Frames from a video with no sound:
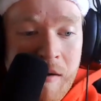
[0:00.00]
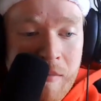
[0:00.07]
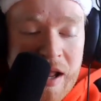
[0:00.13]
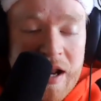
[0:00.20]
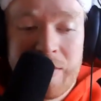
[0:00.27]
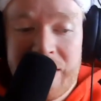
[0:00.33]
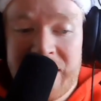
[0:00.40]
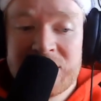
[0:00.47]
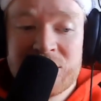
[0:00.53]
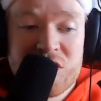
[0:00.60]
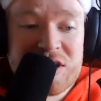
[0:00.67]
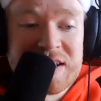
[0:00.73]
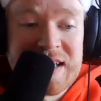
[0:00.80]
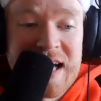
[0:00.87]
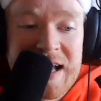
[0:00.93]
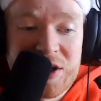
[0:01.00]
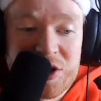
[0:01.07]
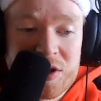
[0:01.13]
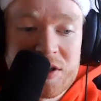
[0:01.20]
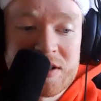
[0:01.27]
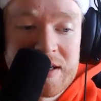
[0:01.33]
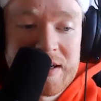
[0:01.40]
anyway, that was just a
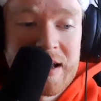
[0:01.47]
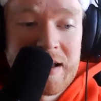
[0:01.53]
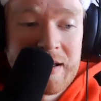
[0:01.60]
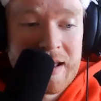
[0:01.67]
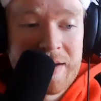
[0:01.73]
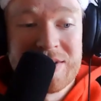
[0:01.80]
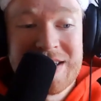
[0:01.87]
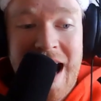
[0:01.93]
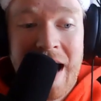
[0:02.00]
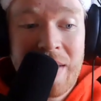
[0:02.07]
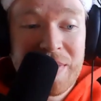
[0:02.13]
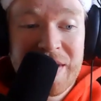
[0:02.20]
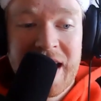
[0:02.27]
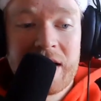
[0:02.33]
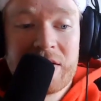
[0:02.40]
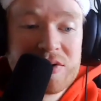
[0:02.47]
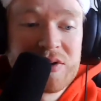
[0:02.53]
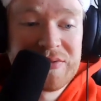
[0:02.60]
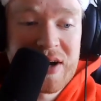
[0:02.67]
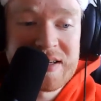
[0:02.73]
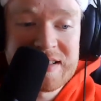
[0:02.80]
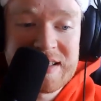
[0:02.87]
tangent. He was at the
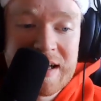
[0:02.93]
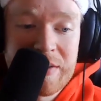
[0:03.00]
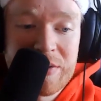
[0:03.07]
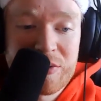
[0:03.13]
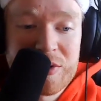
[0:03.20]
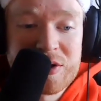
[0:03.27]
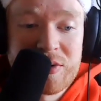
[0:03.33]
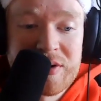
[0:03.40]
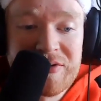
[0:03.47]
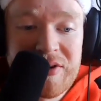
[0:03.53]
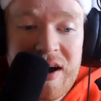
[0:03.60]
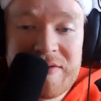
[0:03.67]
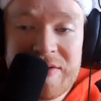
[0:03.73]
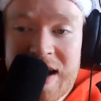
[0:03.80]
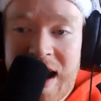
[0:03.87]
Council of Nicaea in 325.